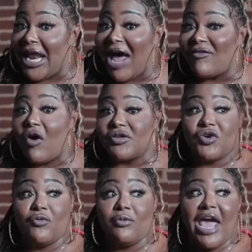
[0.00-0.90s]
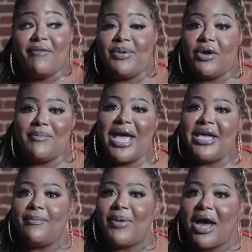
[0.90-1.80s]
I've also have built my
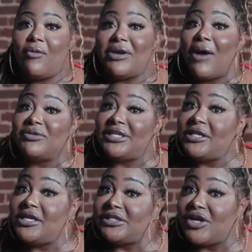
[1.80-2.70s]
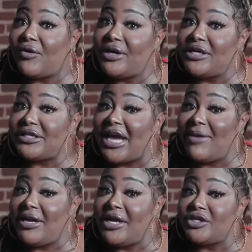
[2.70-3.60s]
empire when I was in the adult
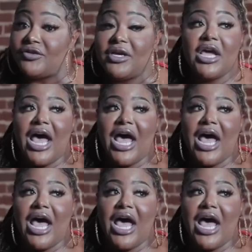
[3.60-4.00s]
entertainment industry.